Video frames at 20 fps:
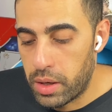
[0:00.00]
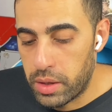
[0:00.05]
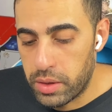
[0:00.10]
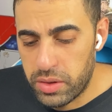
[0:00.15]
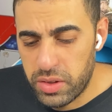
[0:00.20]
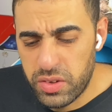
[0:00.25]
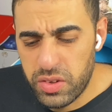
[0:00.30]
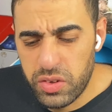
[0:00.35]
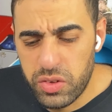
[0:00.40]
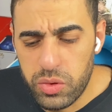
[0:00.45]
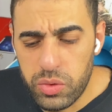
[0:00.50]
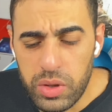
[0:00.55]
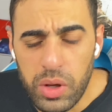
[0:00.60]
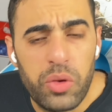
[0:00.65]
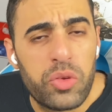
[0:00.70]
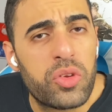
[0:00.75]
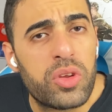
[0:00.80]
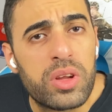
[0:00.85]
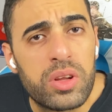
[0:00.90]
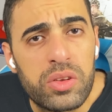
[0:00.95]
This is
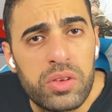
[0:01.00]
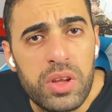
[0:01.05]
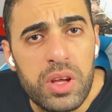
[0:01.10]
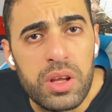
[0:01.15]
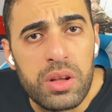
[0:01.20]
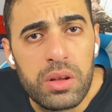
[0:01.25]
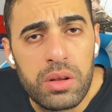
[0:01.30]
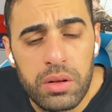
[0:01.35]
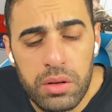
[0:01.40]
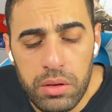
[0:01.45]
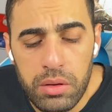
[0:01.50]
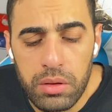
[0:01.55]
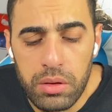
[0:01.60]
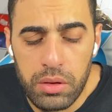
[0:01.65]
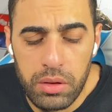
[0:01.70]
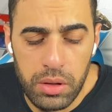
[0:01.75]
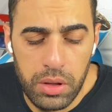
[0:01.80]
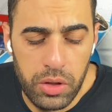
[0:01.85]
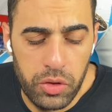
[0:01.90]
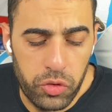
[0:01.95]
2018,
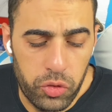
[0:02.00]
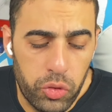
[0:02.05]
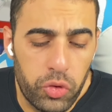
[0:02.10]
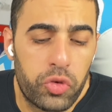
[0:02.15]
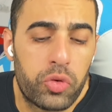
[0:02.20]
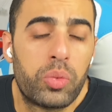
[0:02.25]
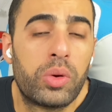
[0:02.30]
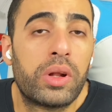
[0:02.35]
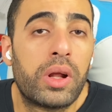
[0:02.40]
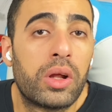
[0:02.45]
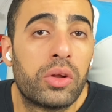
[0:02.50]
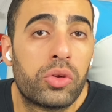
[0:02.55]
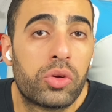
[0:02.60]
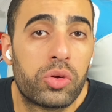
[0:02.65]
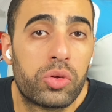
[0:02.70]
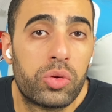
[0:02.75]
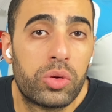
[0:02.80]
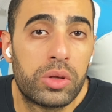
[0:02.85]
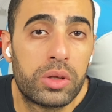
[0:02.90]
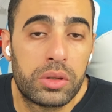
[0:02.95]
it's cost
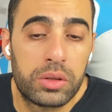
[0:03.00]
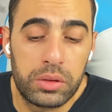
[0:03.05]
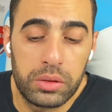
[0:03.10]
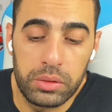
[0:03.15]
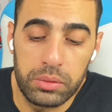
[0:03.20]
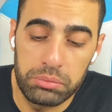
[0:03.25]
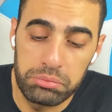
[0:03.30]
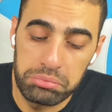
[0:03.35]
$100.